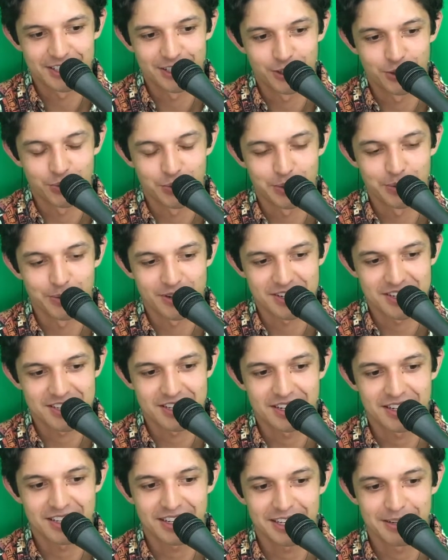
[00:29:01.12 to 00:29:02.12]
we were
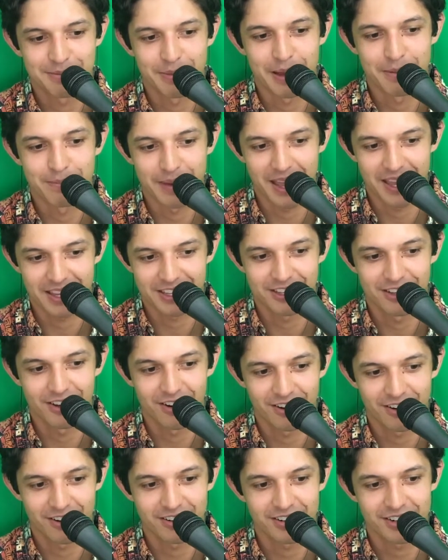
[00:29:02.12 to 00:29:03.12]
sitting in my
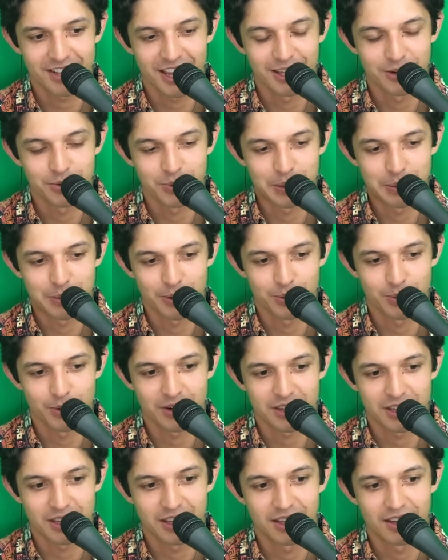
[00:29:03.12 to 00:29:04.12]
backyard and we were
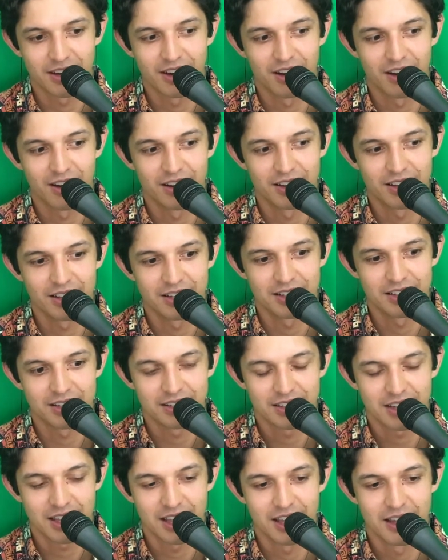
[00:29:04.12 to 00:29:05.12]
working on
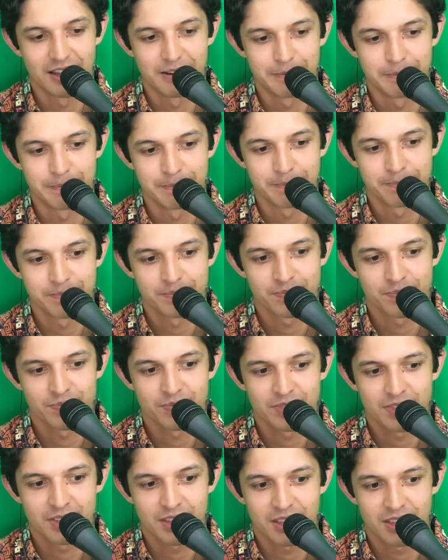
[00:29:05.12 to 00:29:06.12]

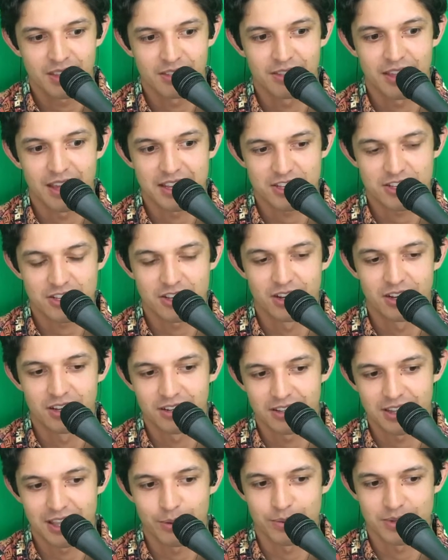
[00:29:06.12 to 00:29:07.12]
that
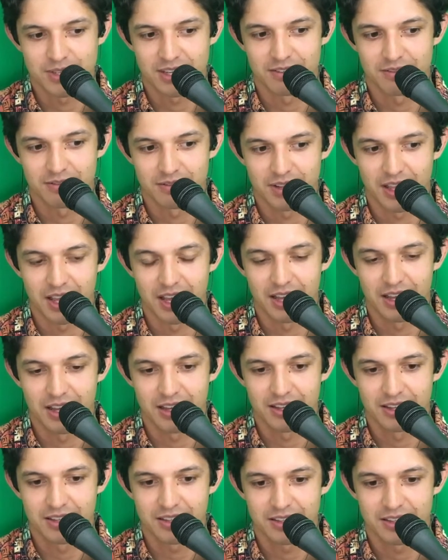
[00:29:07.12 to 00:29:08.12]
song that was in
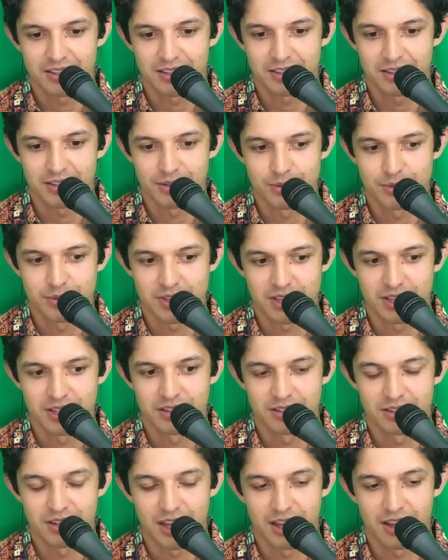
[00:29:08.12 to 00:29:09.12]
it was
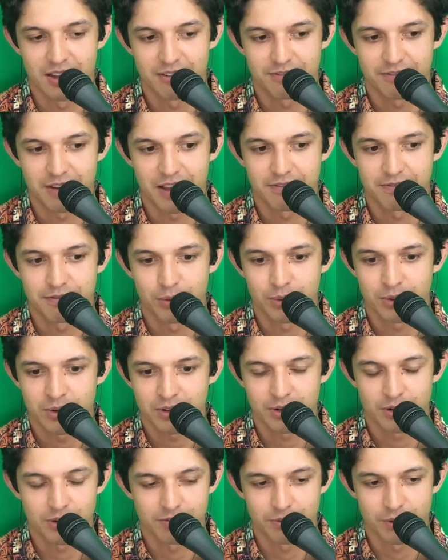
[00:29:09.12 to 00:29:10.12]
in 5/4
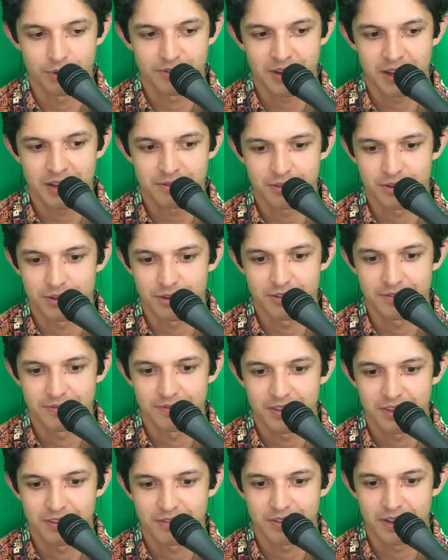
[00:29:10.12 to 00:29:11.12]
or 4/5 or
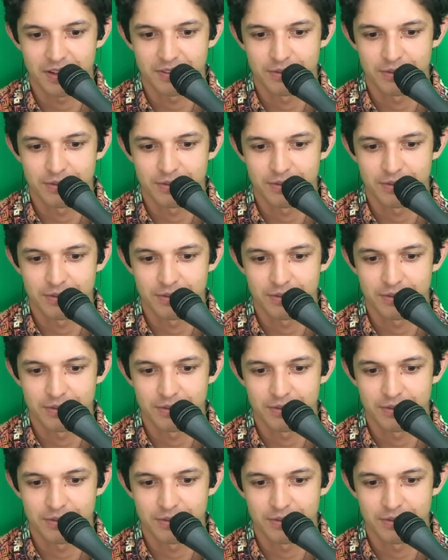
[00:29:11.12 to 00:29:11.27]
five